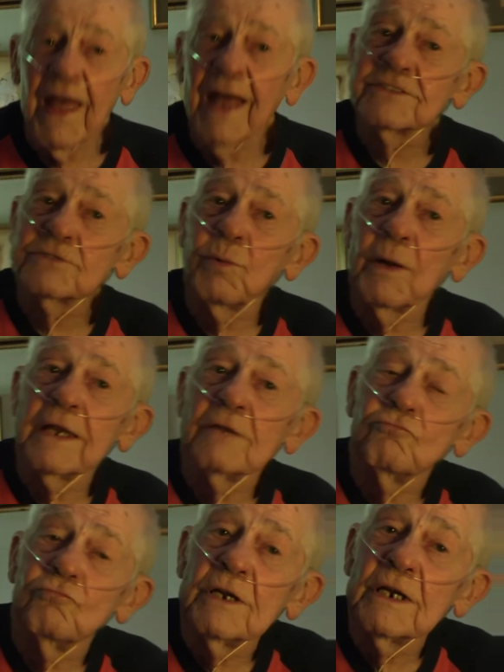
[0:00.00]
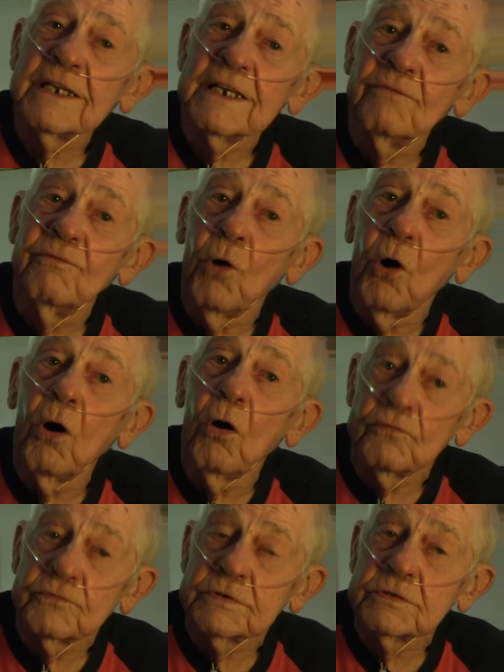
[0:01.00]
That's when it really
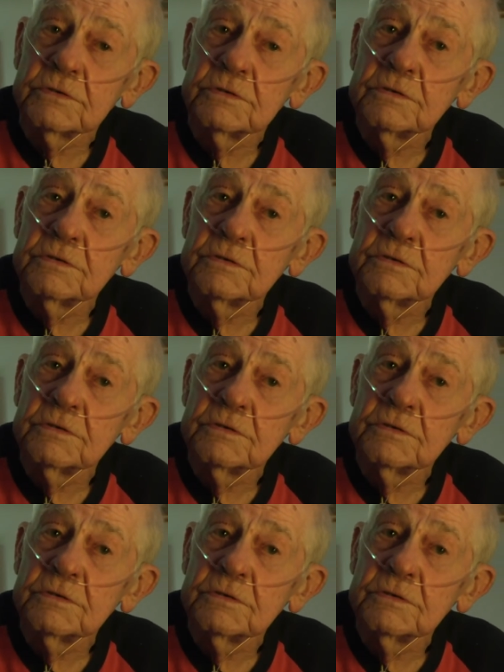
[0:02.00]
evolved.